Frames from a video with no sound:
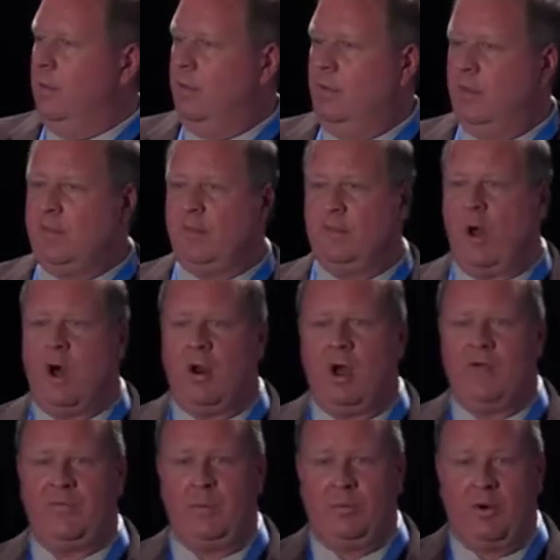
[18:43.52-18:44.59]
This is hot
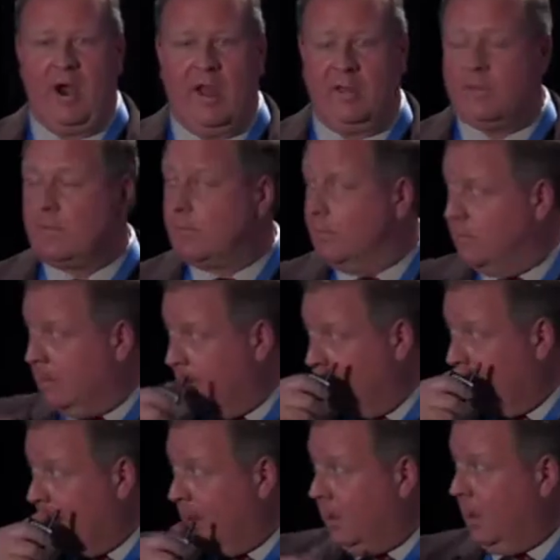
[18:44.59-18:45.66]
off the press
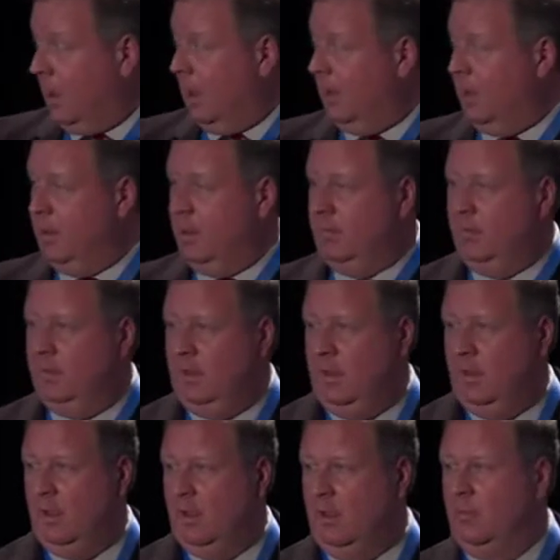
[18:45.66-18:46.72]
in
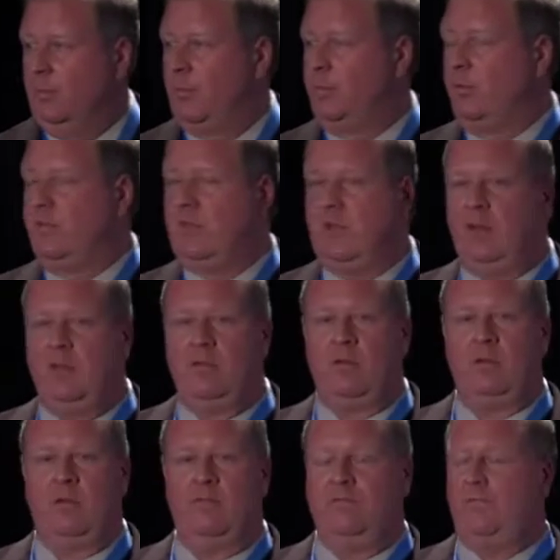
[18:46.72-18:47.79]
the proceedings
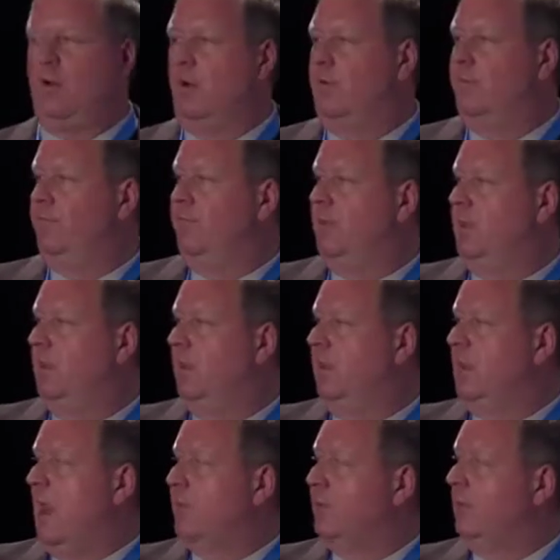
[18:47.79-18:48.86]
of the
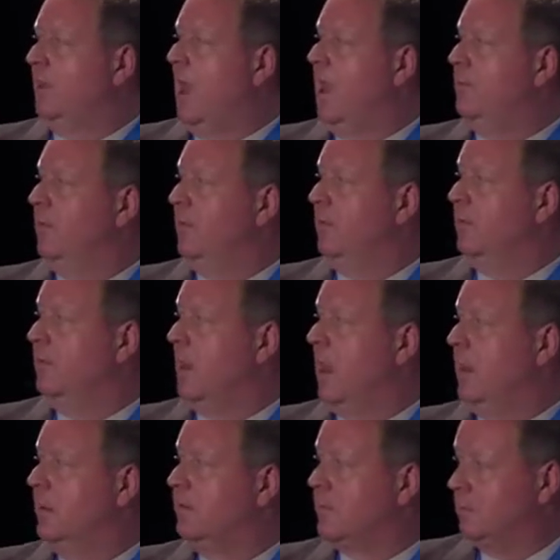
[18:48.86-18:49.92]
National Academies of
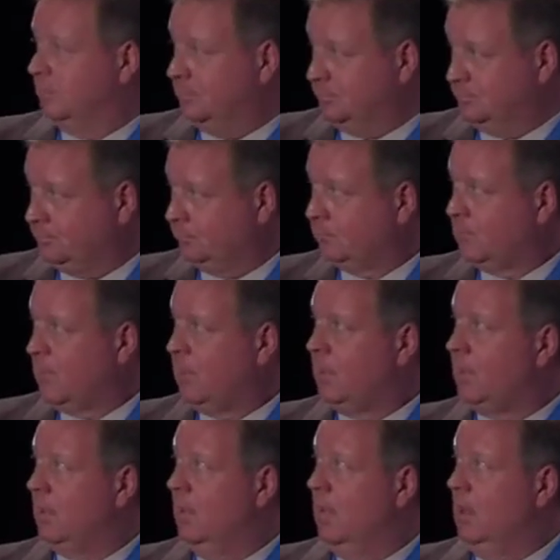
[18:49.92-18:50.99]
Science.
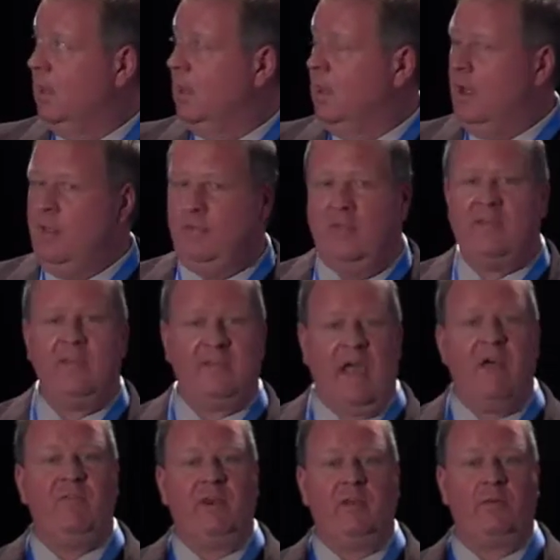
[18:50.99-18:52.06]
This is
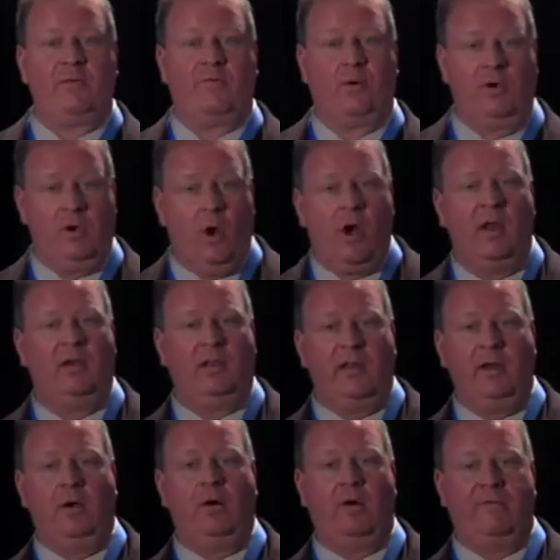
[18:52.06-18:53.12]
evidence for a
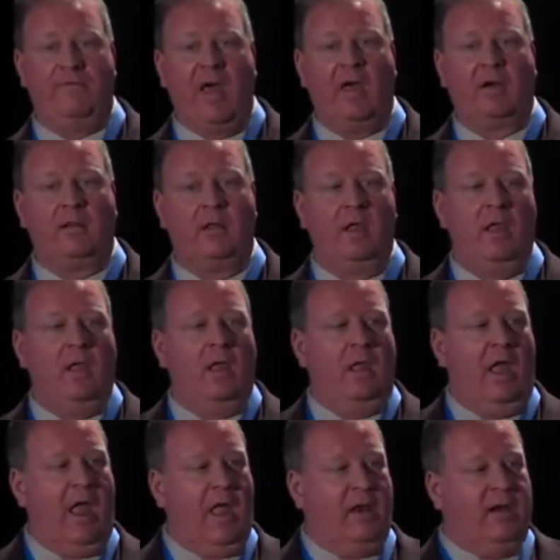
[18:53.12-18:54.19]
nonlinear effect,
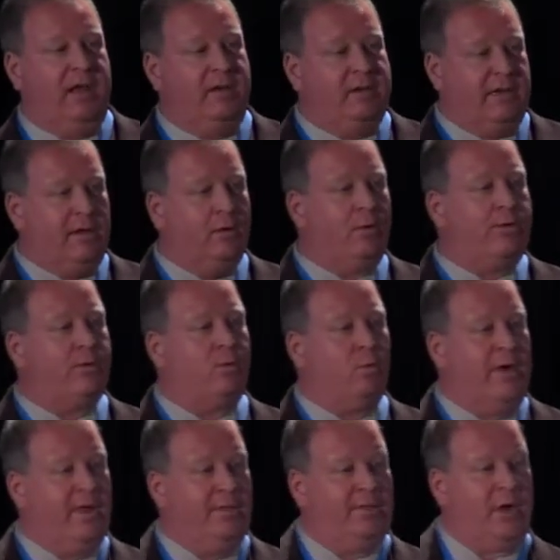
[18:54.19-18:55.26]
and it deals
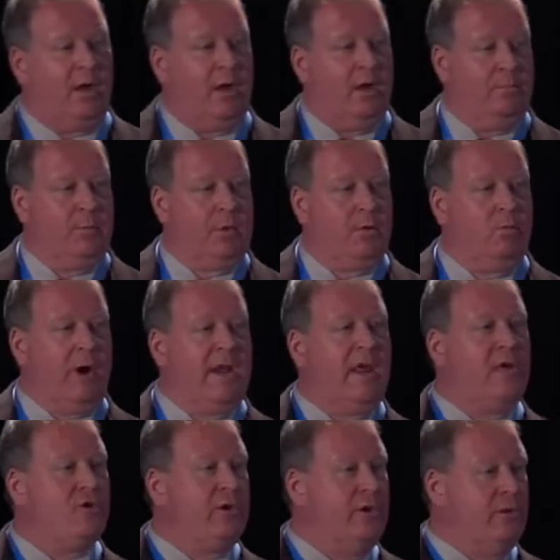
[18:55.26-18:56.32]
with
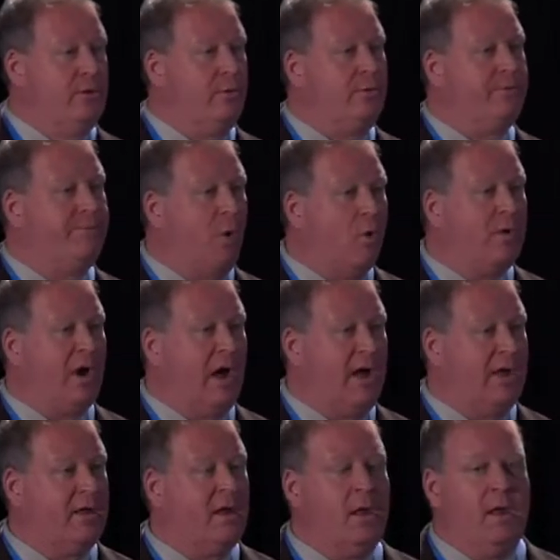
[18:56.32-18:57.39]
radiation-induced
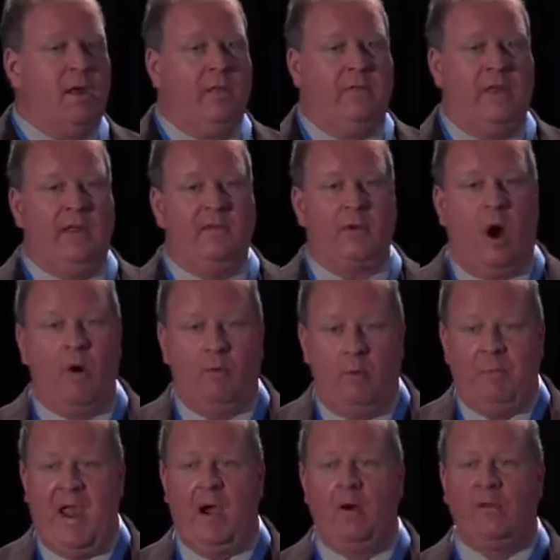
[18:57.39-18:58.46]
foci. These are
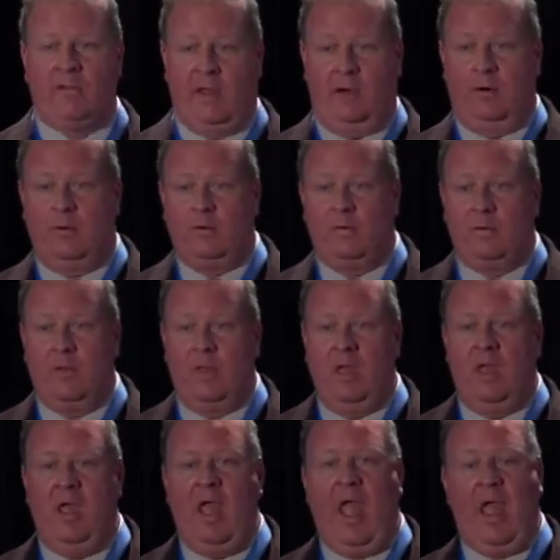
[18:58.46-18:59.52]
repair centers.
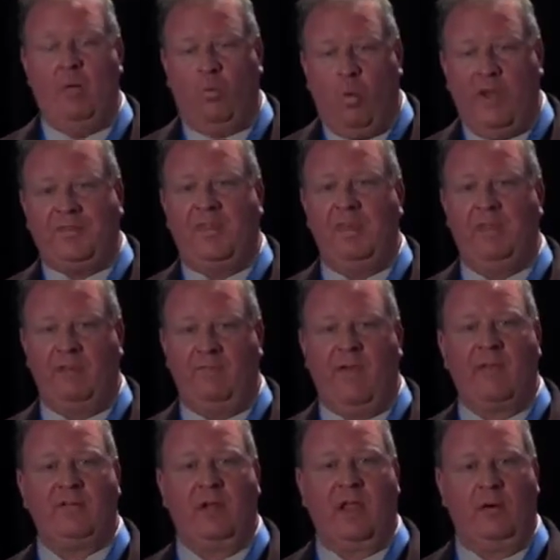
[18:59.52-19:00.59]
And what these
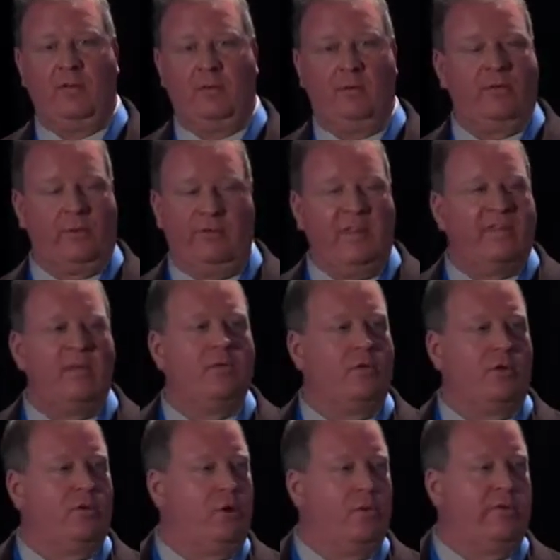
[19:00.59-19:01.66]
investigators do, so this isn't
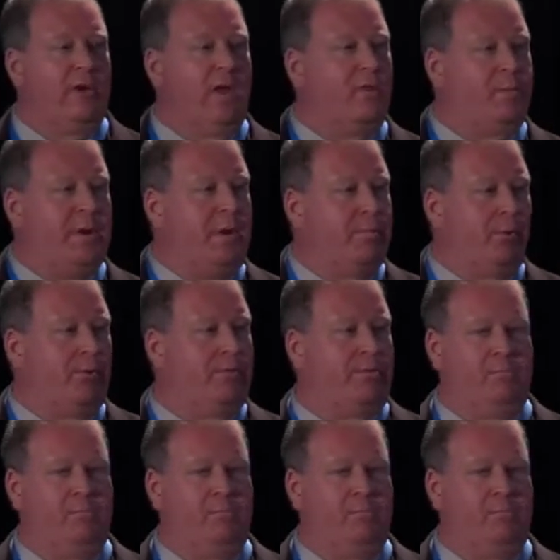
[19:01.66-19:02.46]
just using other people's